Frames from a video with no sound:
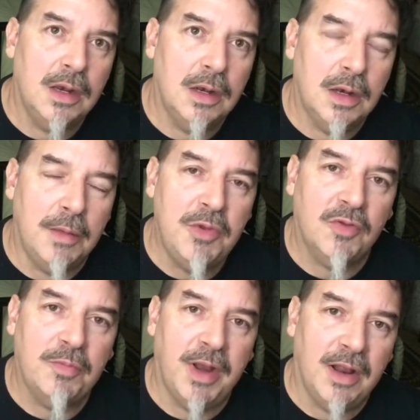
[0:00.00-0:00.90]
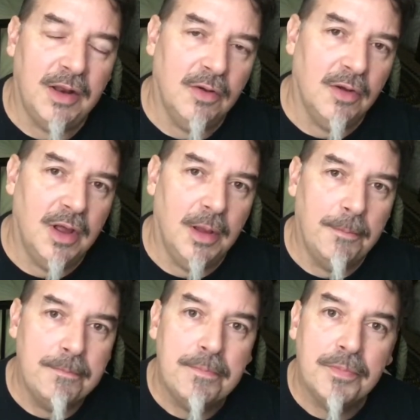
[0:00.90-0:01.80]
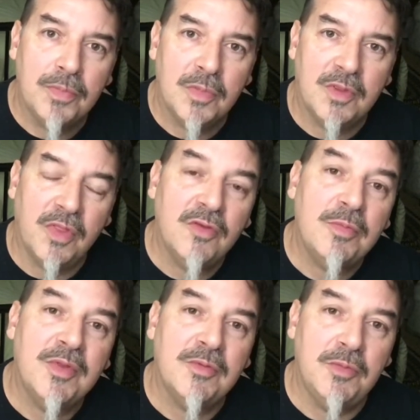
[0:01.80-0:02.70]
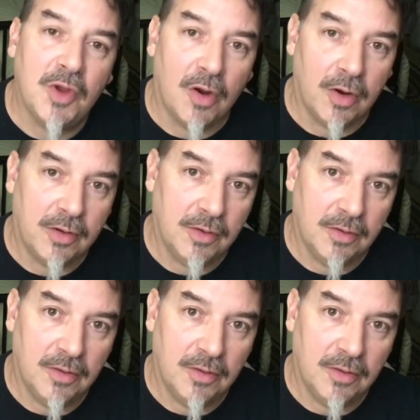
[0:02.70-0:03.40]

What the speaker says: let me just put out here. So there's been some dark.